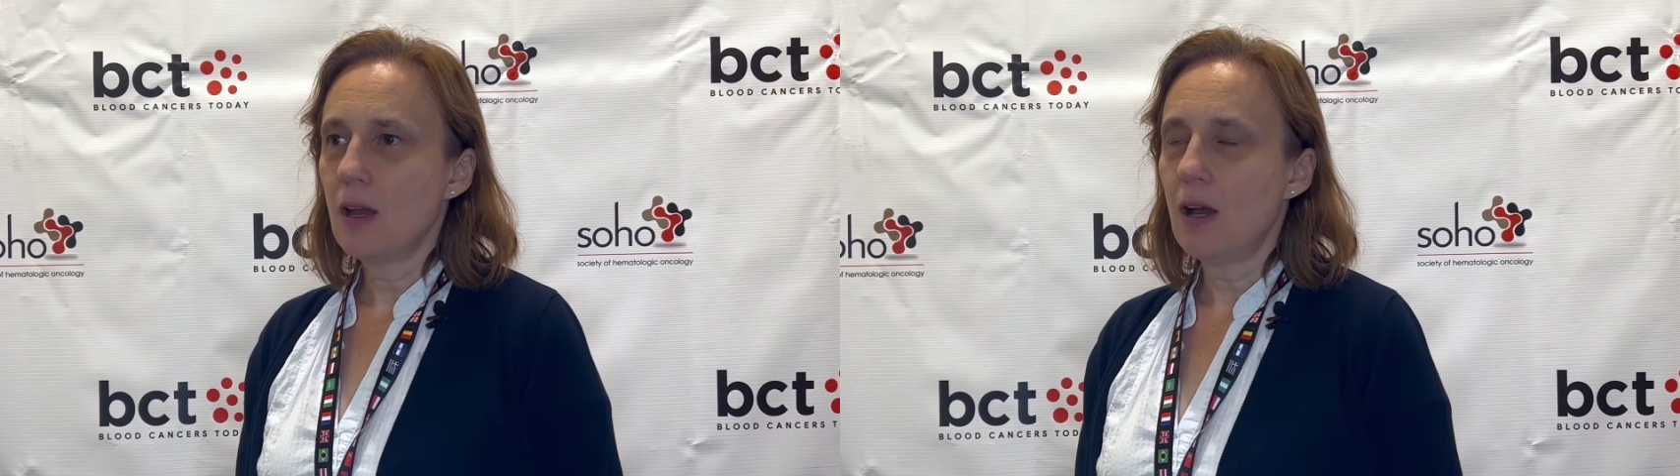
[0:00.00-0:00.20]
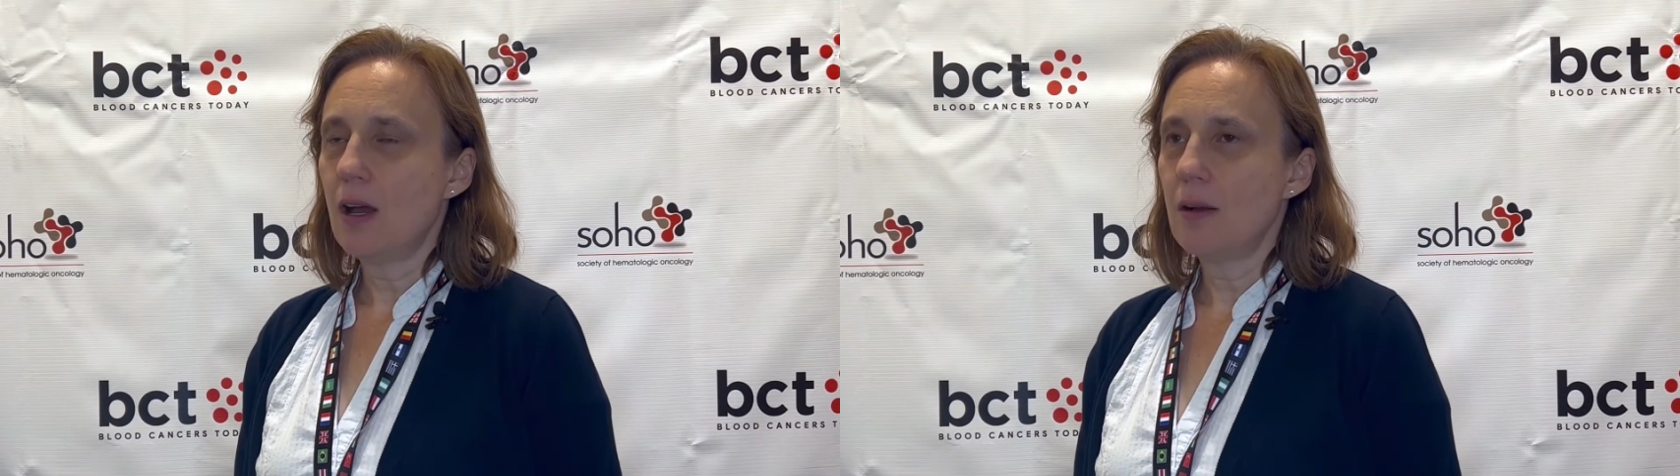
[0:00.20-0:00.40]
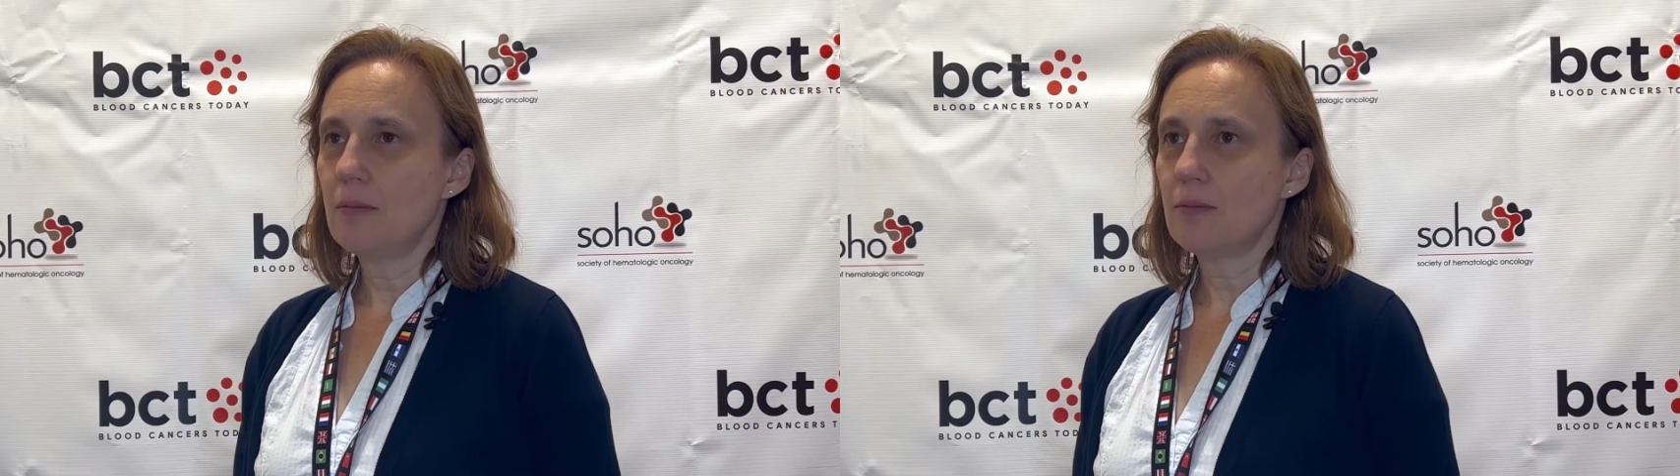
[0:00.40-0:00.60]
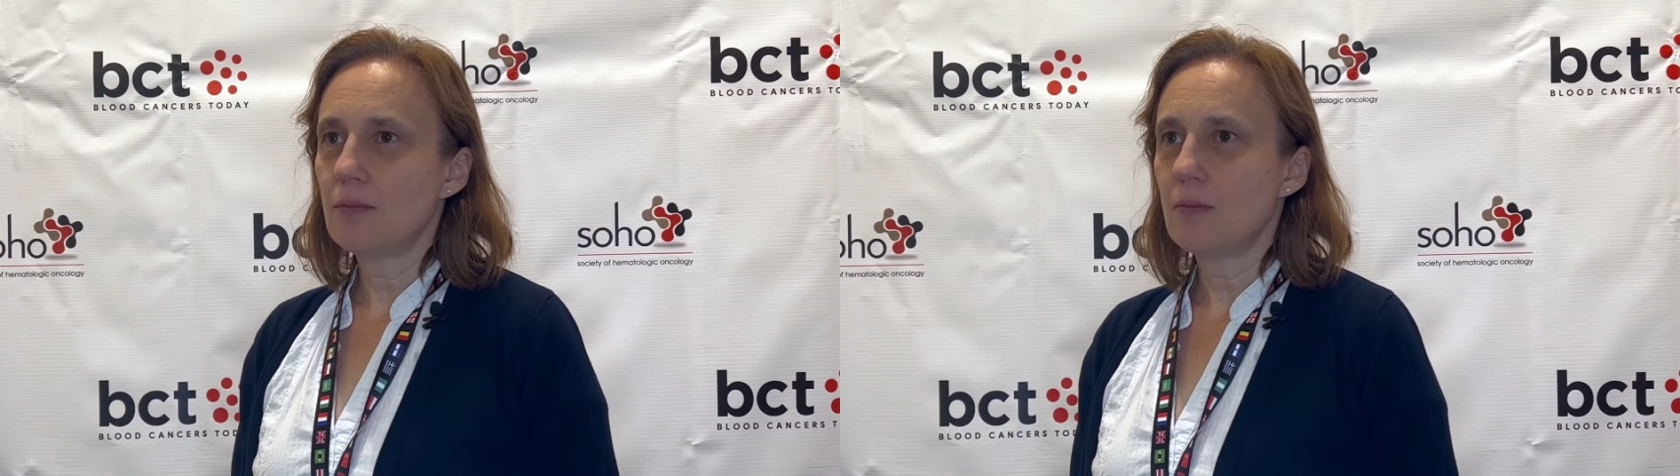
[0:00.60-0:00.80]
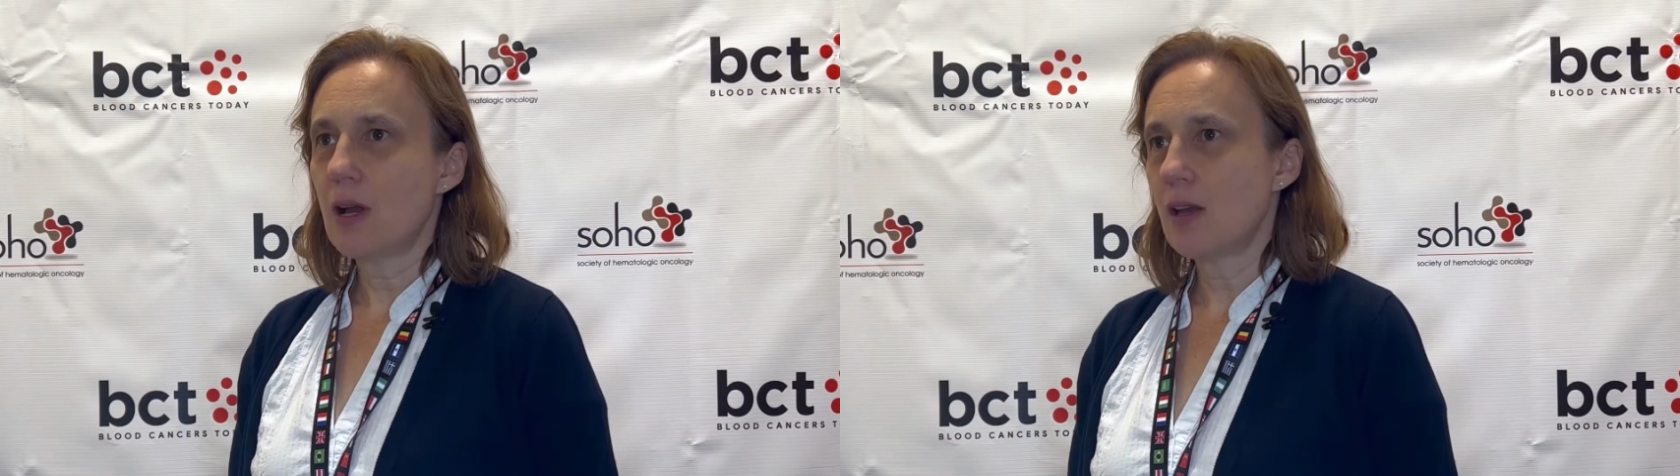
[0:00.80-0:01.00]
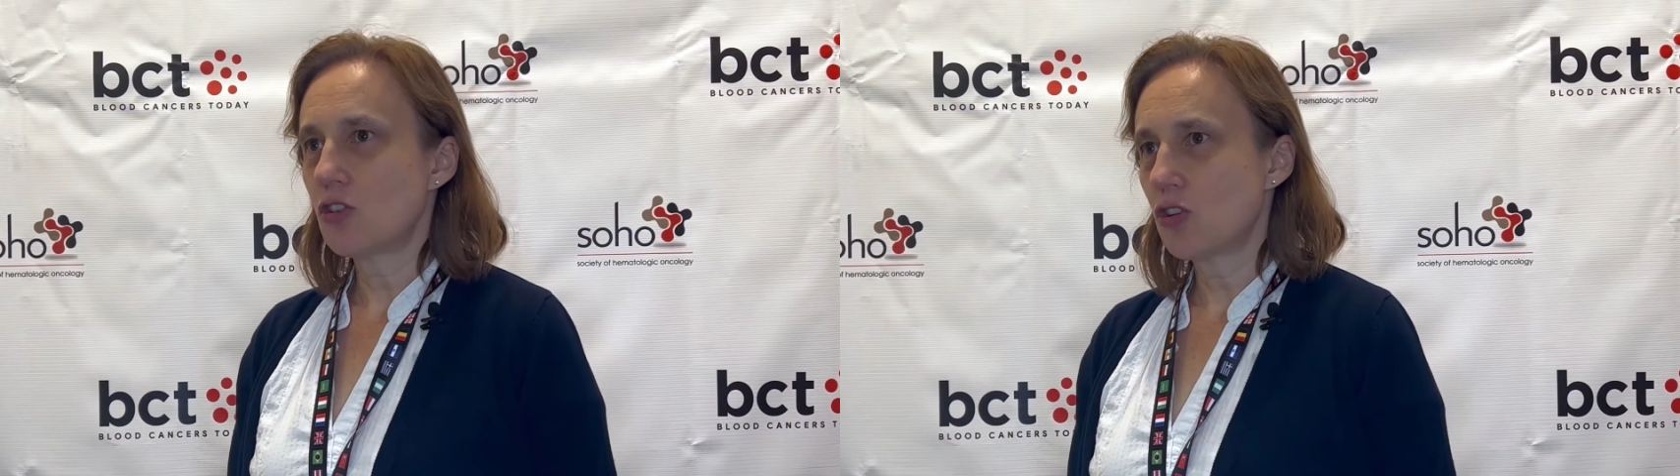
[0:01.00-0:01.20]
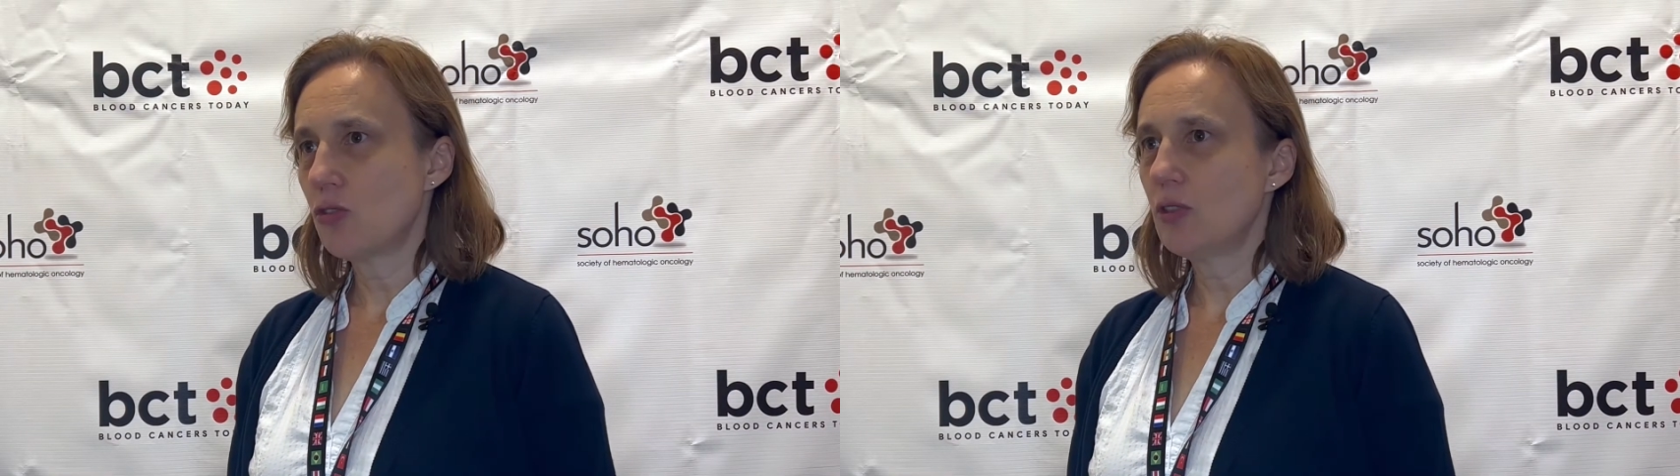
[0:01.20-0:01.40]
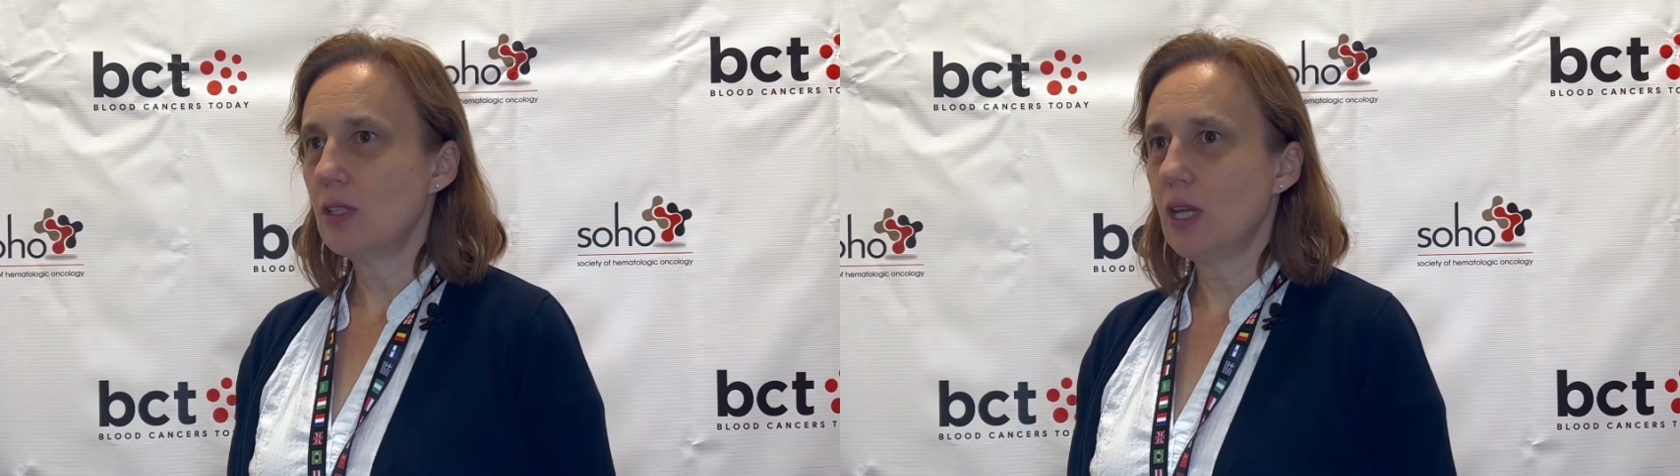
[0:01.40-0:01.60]
I
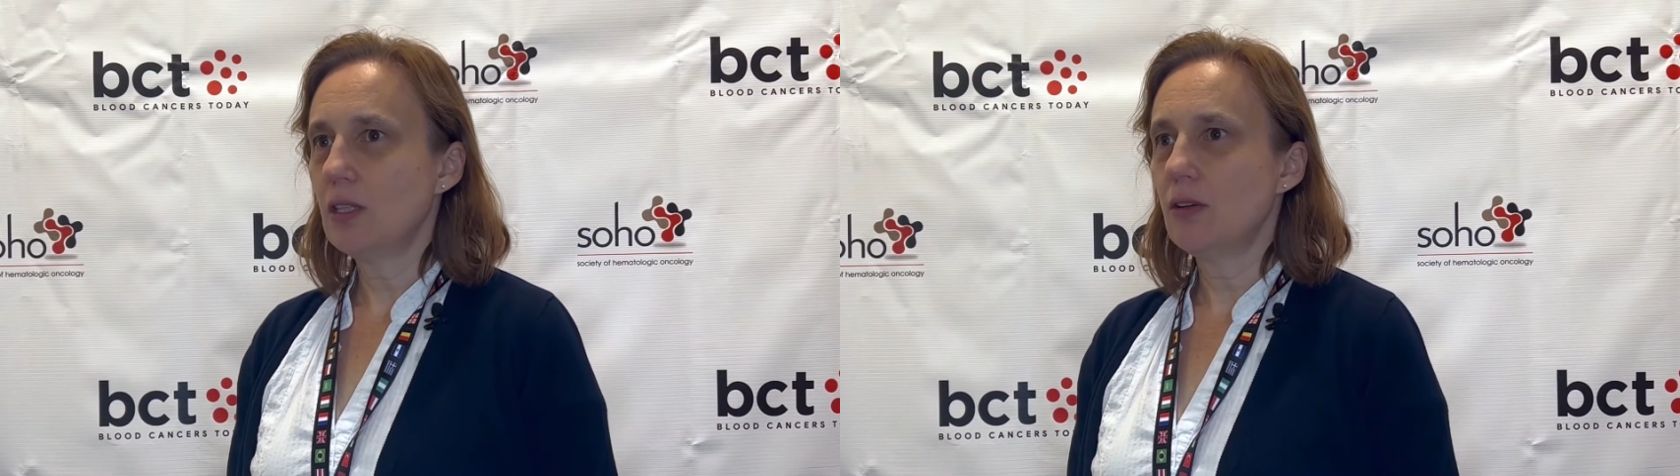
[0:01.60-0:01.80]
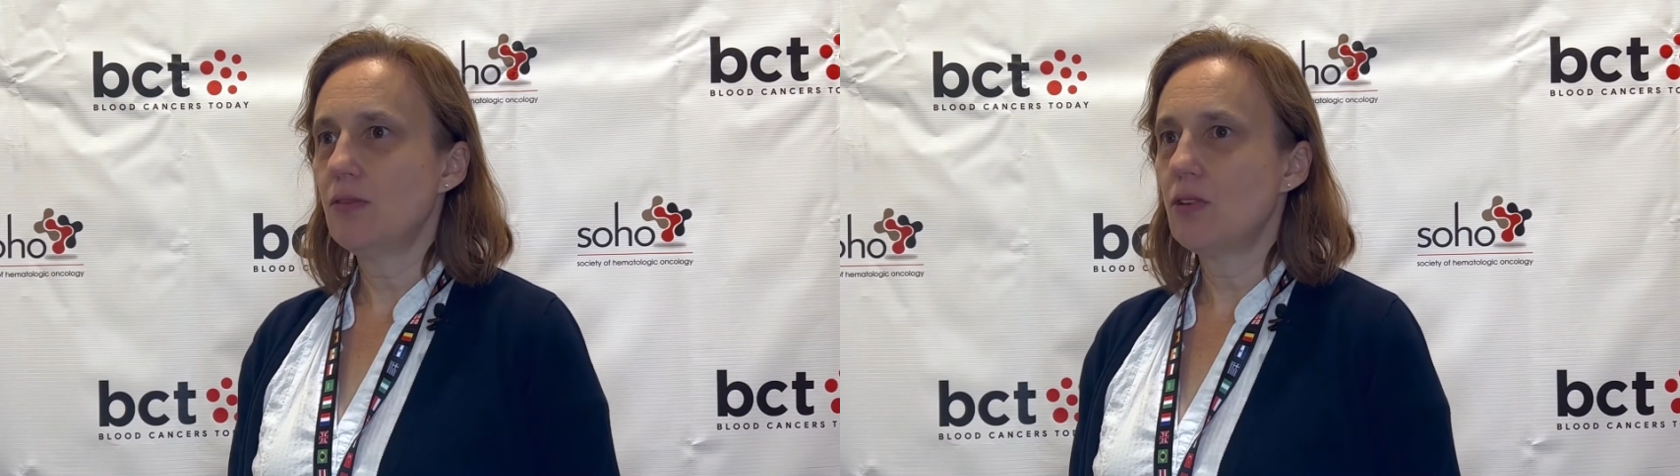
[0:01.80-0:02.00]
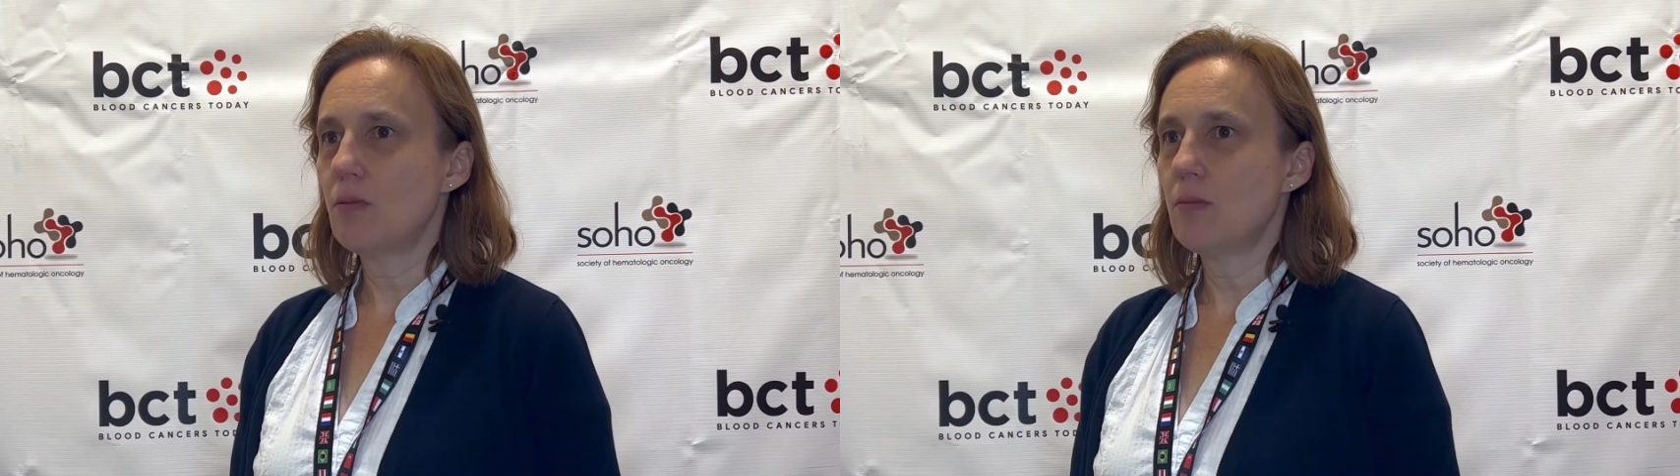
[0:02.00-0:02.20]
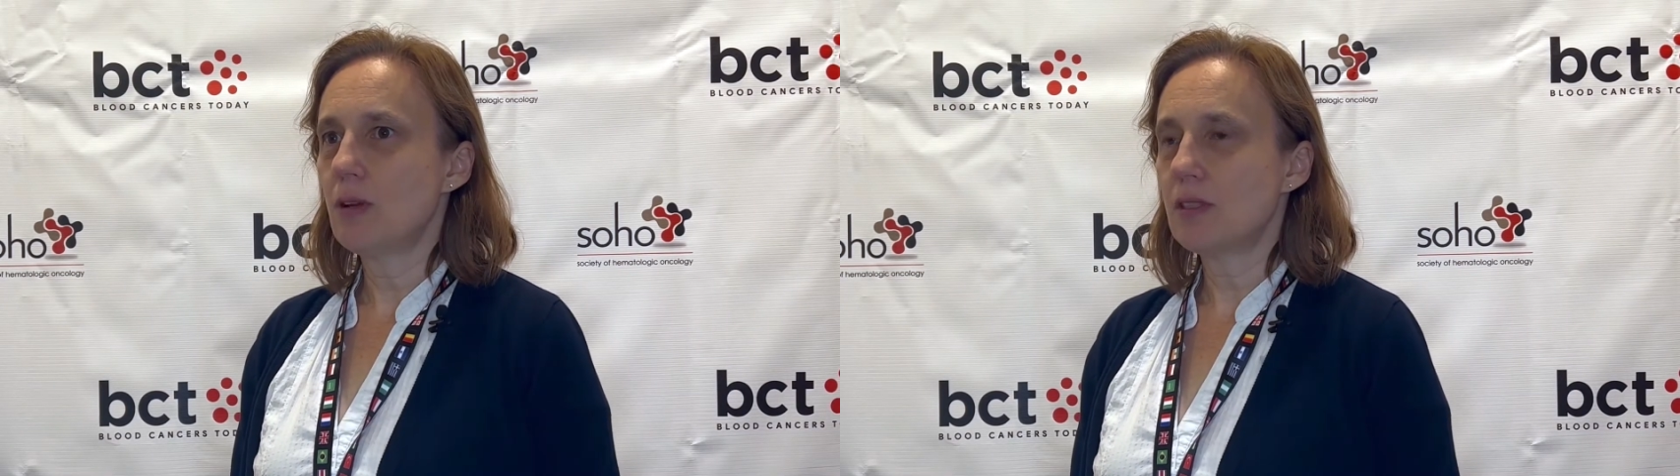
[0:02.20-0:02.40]
showed the data from